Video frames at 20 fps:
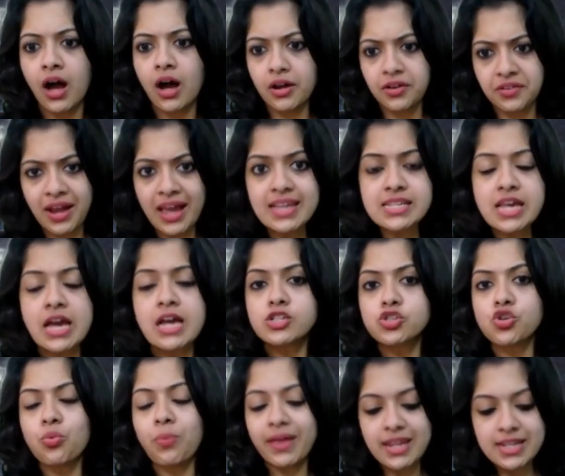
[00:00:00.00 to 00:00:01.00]
right?
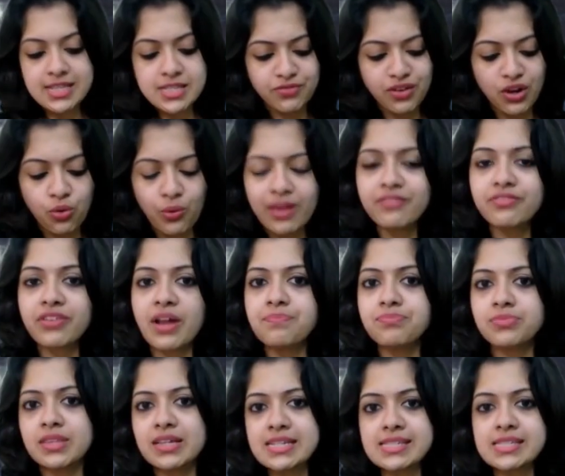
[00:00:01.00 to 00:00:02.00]
So when it's flowing
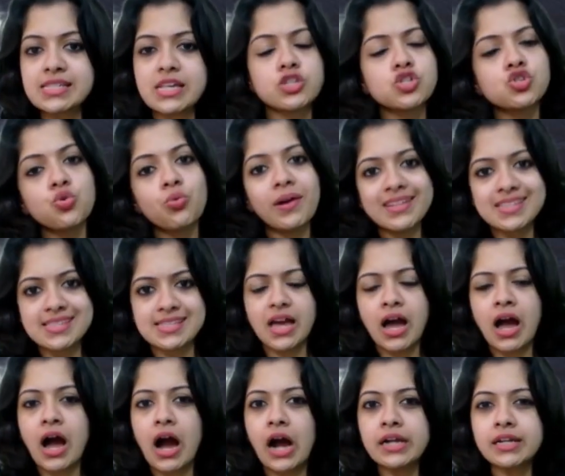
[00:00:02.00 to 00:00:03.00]
from this towards the
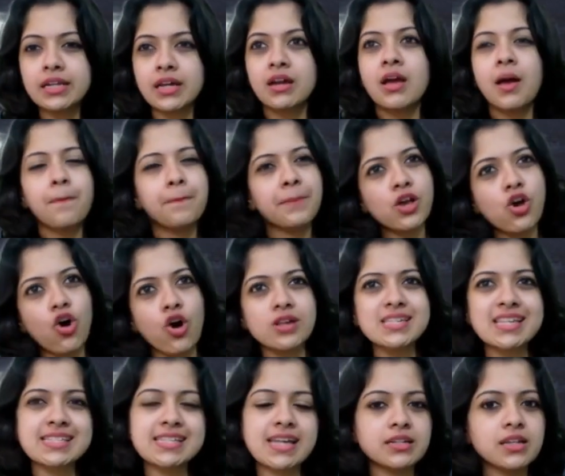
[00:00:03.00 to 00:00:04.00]
heart, because
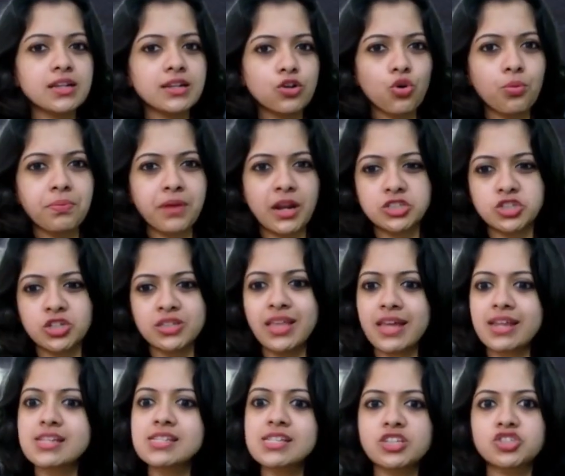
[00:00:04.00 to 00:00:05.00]
it's under low pressure,
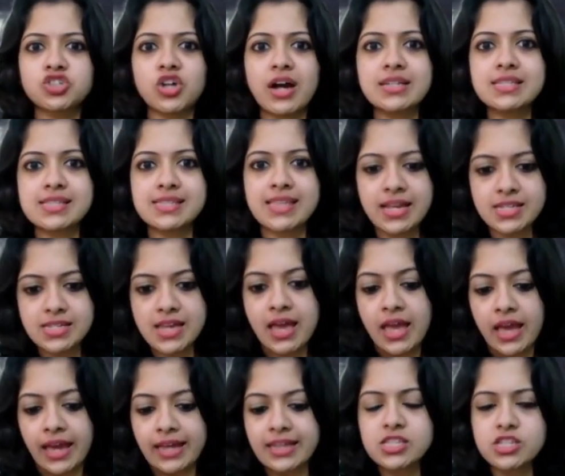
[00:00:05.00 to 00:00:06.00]
there is a chance that
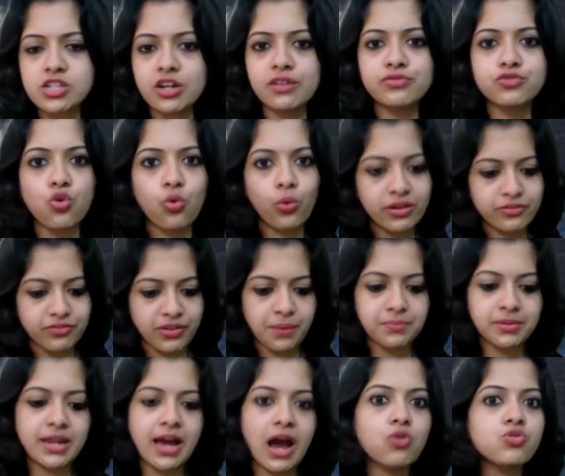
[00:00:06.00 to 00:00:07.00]
instead of going
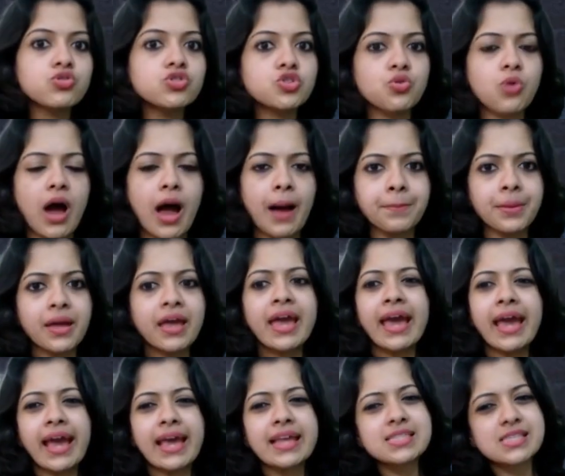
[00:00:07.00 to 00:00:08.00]
from down to up,
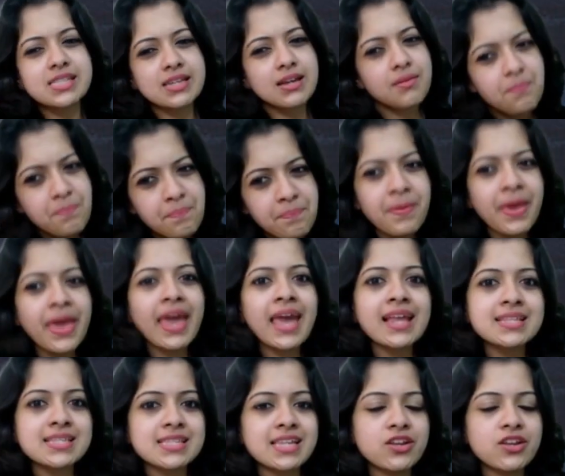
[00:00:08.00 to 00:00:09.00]
it
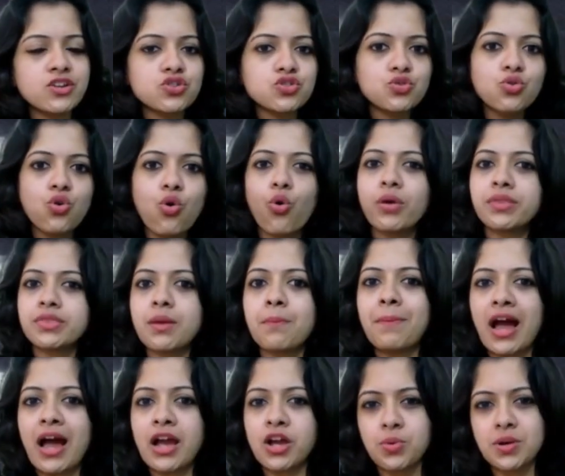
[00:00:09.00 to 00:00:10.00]
may tend to go in the
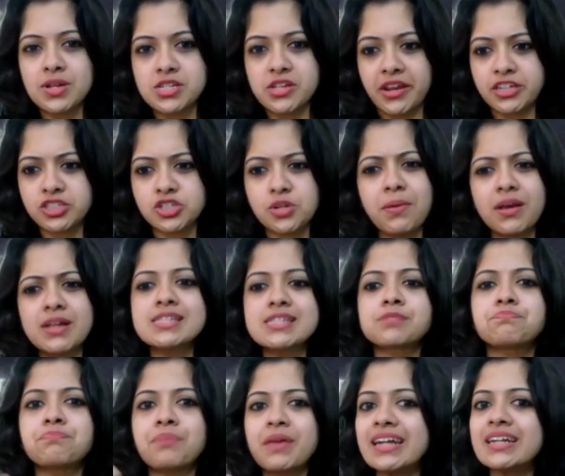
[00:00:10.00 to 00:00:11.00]
backward direction because
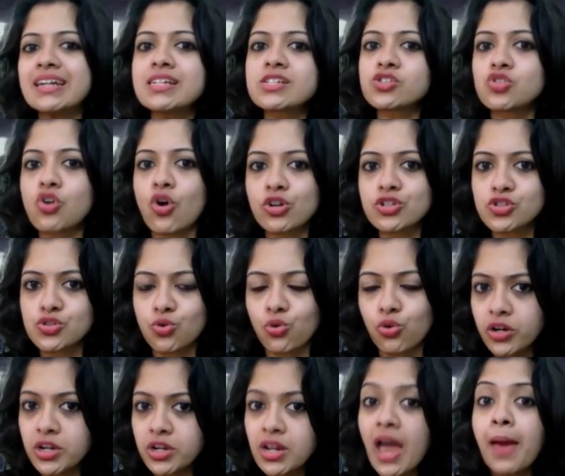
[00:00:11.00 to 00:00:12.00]
speed is not so
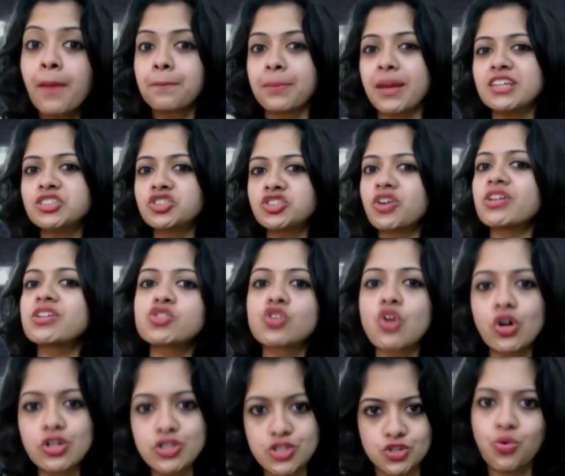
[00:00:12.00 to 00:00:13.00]
good, pressure is
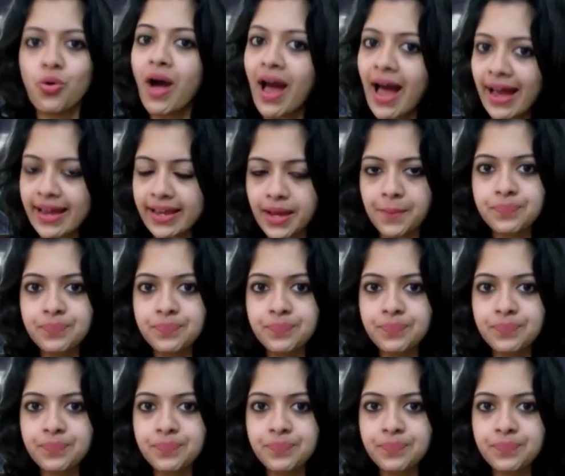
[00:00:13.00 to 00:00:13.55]
not so high.